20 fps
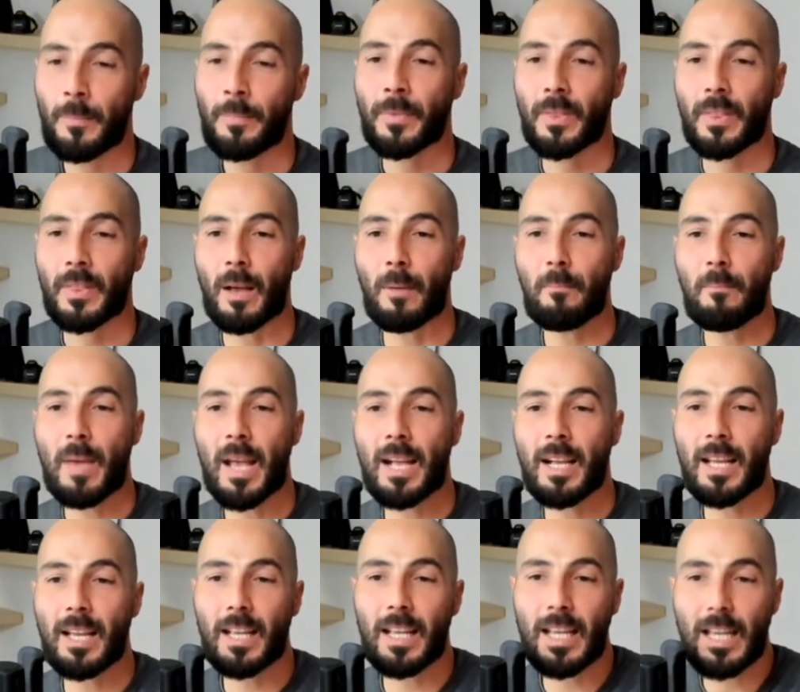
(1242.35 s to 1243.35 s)
that make
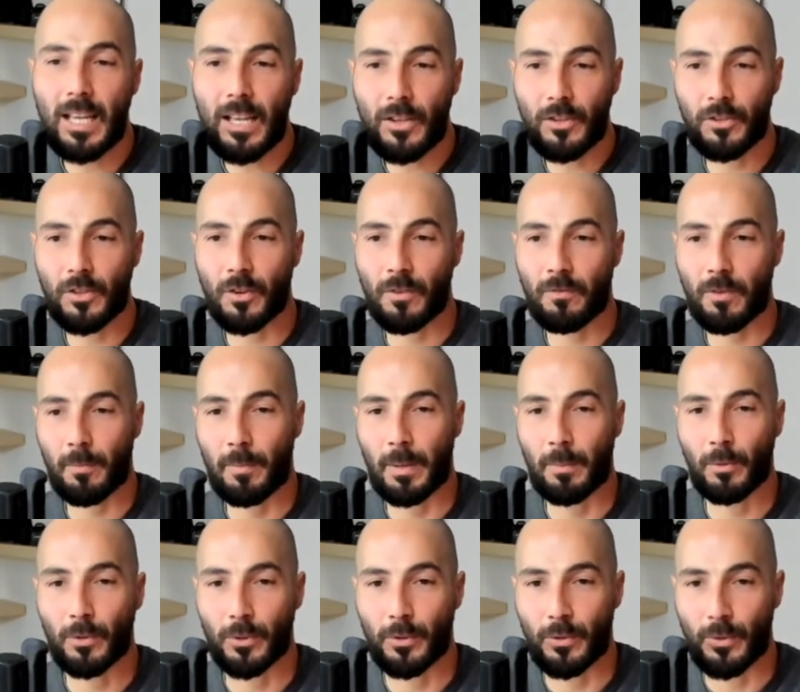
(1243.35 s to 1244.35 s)
it easier for people
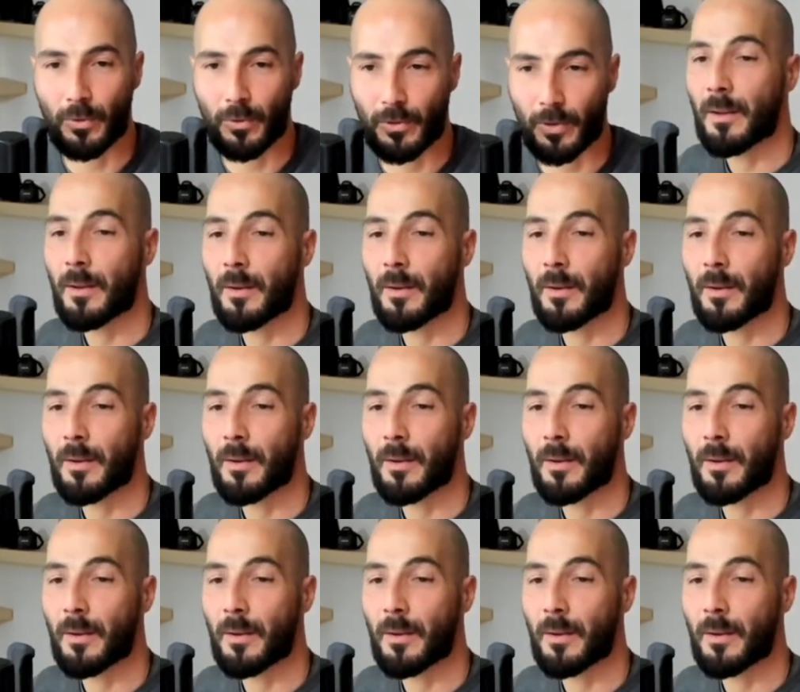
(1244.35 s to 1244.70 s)
to do so.